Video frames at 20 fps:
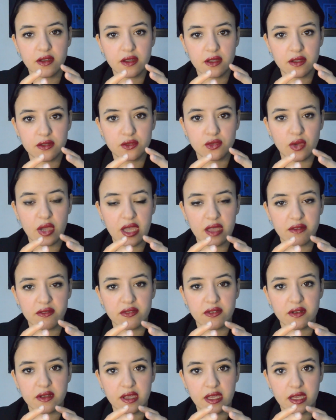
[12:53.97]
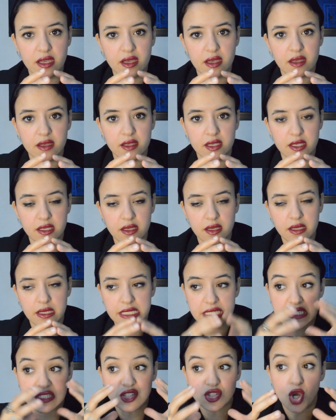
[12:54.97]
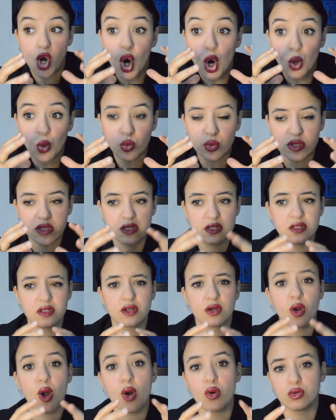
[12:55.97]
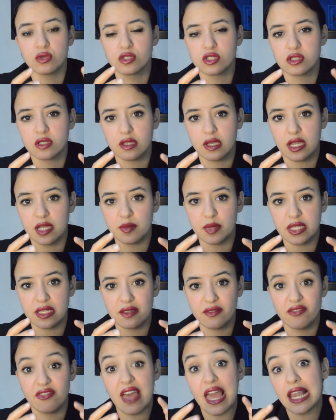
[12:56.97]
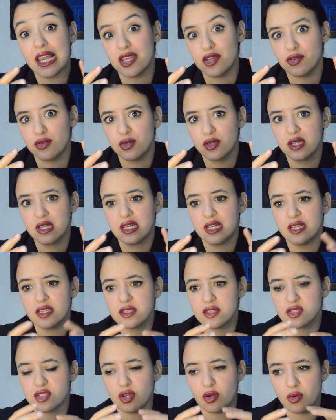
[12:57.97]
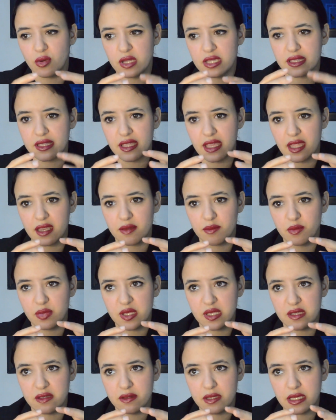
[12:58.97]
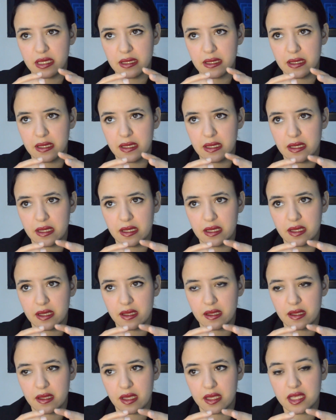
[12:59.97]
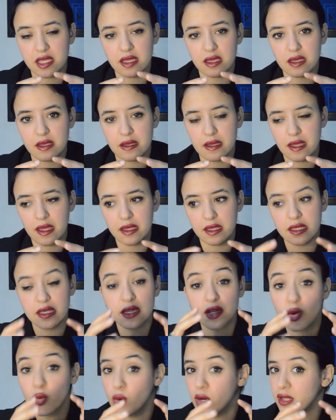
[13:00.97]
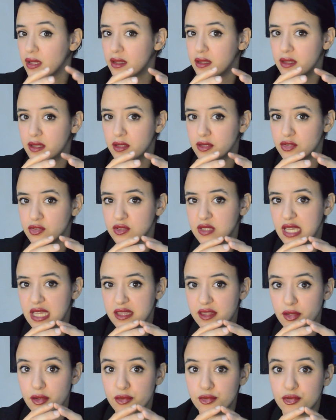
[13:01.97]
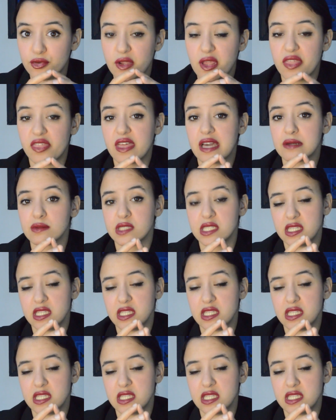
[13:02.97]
to have its own cost, I mean value. So it can be equal to that 3,000